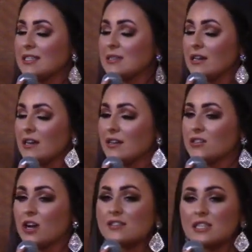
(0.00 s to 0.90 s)
He
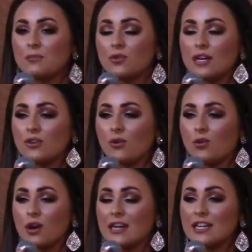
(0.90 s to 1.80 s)
serves in the Marine
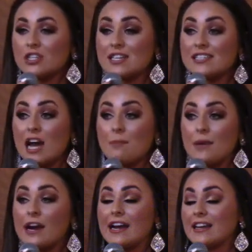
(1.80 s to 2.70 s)
Corps, and he just got
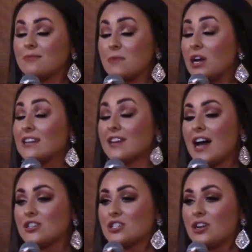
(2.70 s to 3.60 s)
married
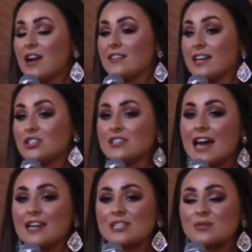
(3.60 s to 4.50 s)
last year, and they just
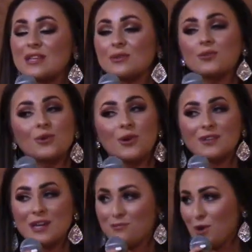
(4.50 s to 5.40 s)
had a sweet little
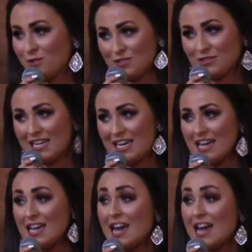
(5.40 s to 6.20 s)
girl named Rosalie.